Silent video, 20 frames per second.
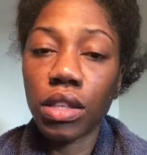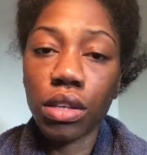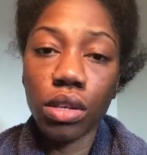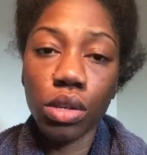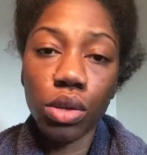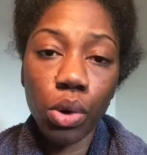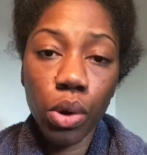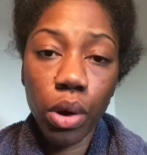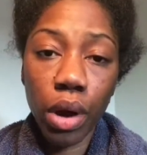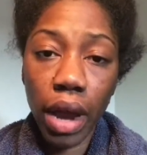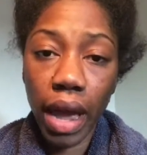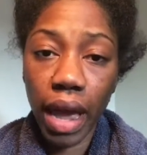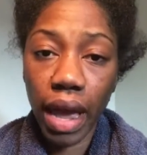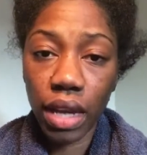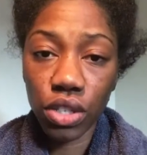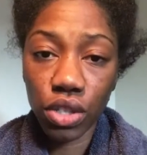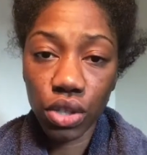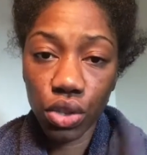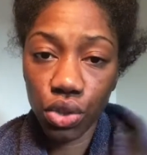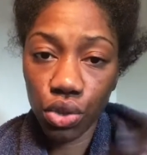Your
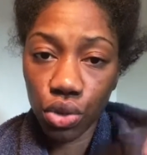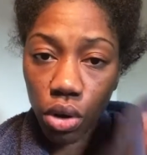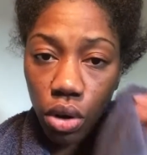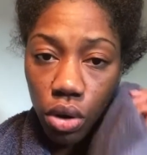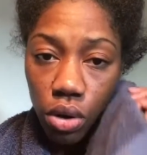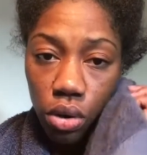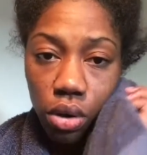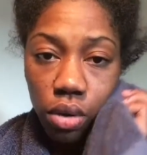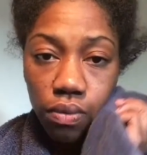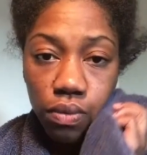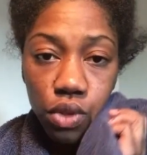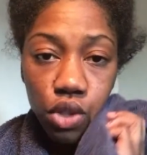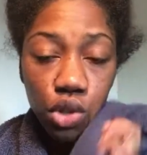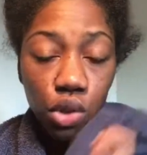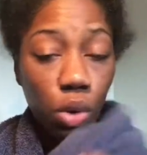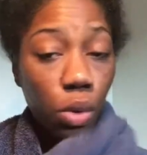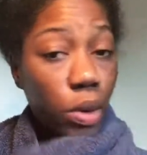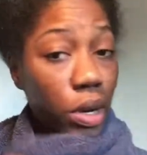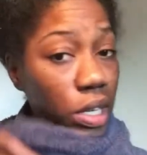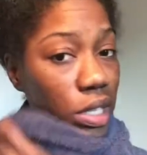edge control of
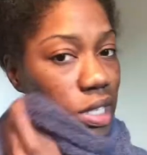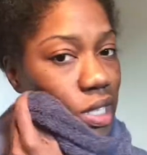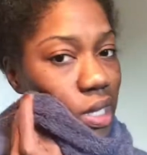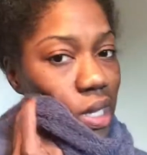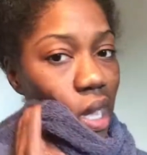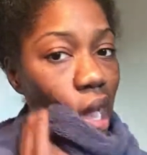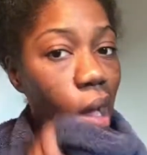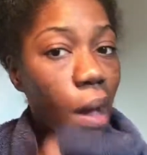choice.